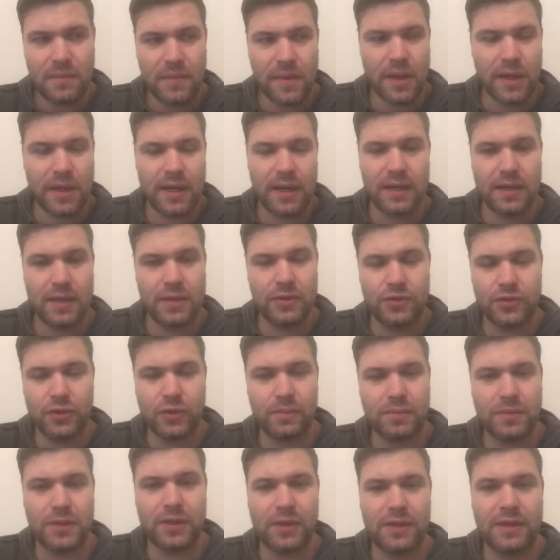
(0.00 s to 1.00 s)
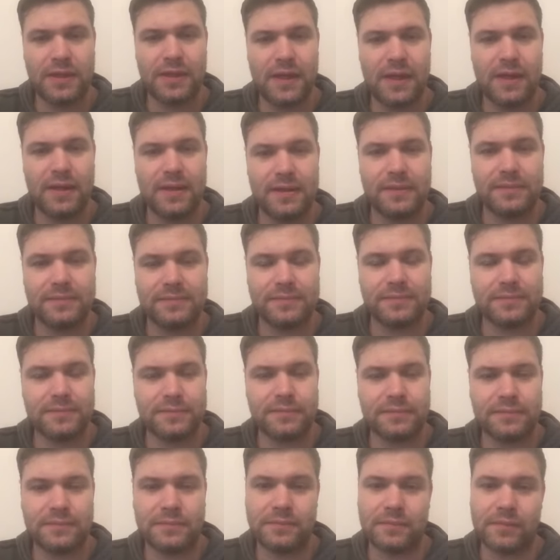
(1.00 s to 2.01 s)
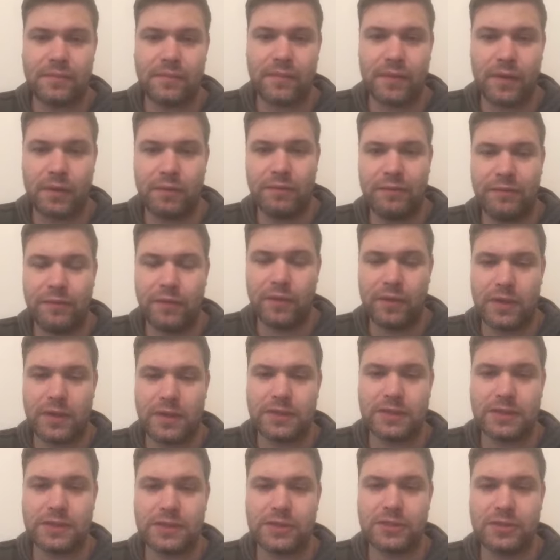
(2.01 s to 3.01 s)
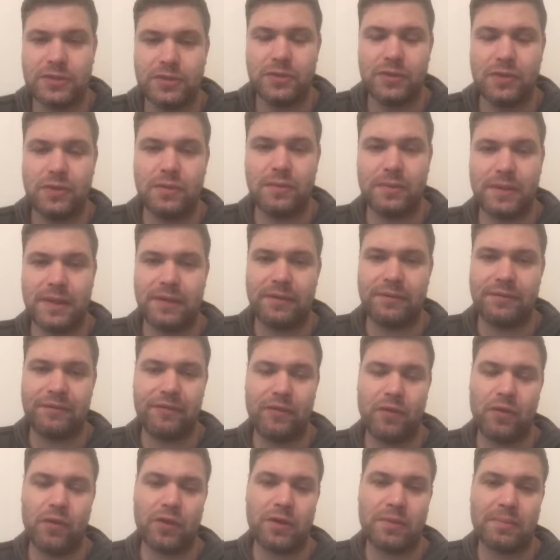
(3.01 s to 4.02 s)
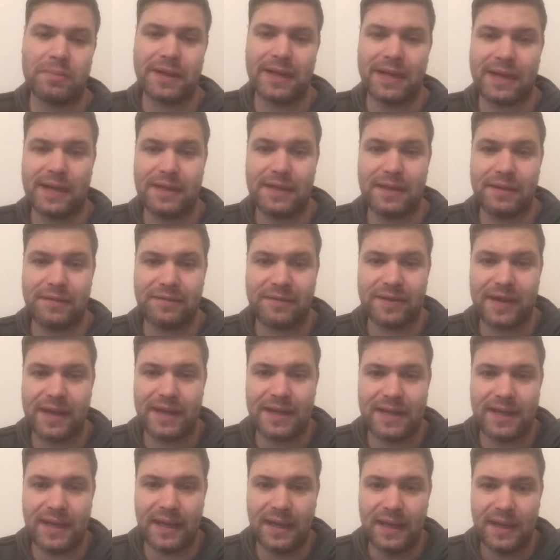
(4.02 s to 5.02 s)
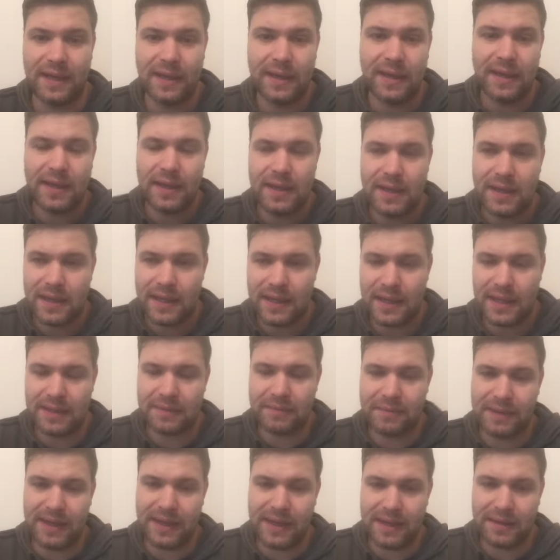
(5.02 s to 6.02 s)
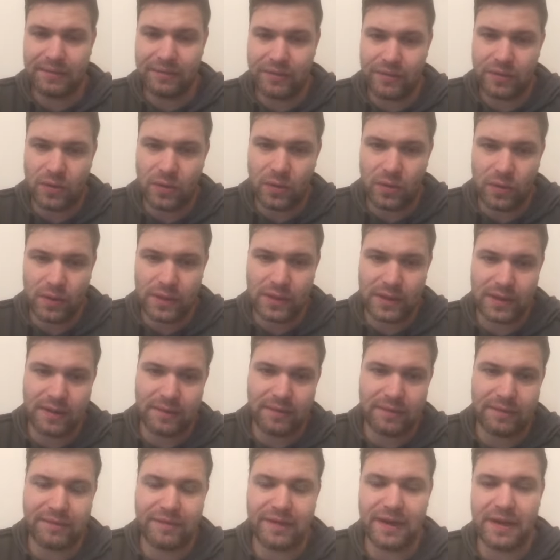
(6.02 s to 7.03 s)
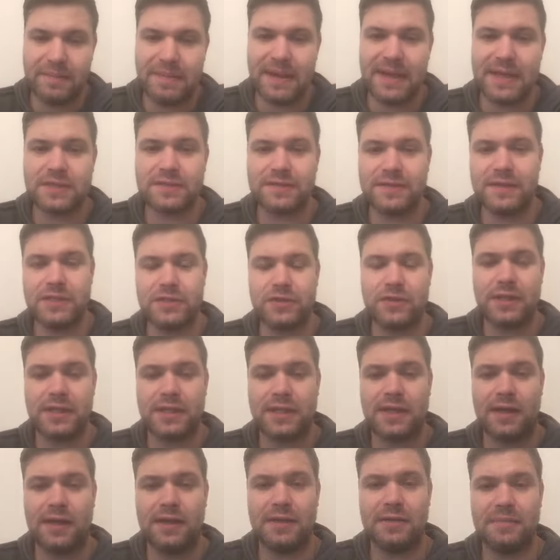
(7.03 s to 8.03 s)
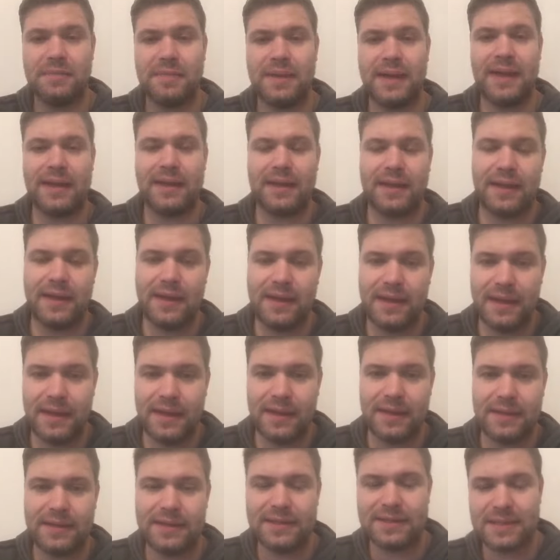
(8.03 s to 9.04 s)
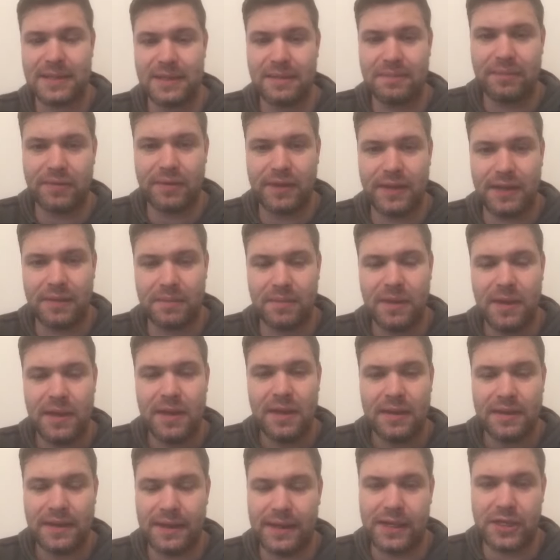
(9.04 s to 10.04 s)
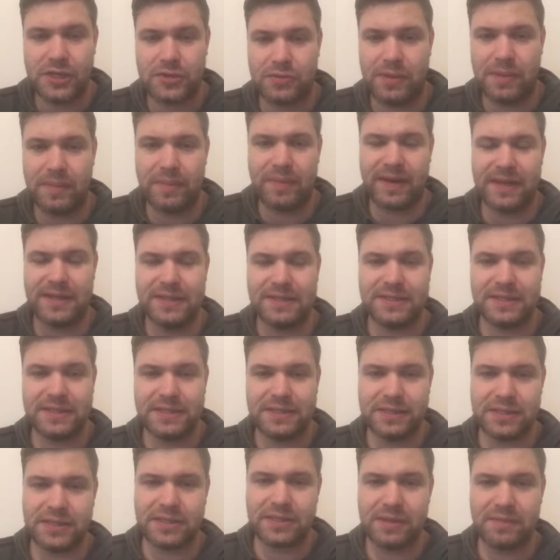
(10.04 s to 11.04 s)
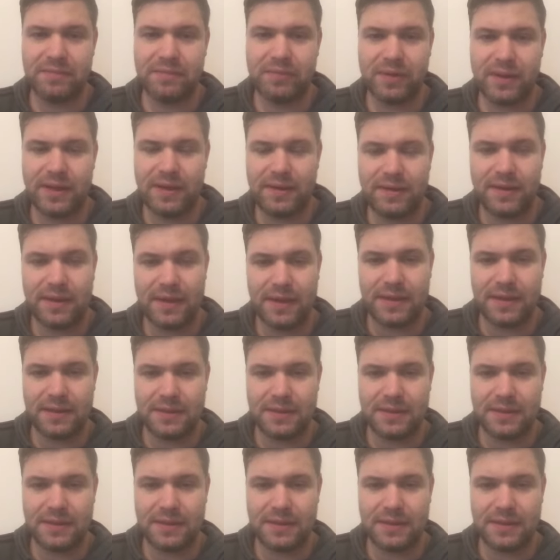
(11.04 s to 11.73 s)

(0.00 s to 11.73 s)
getting the job done for us so we're in forum, get into Friday and we have got three bets. So he's on the tartan bet. Uh, he's can play them. They're each way prices. You can play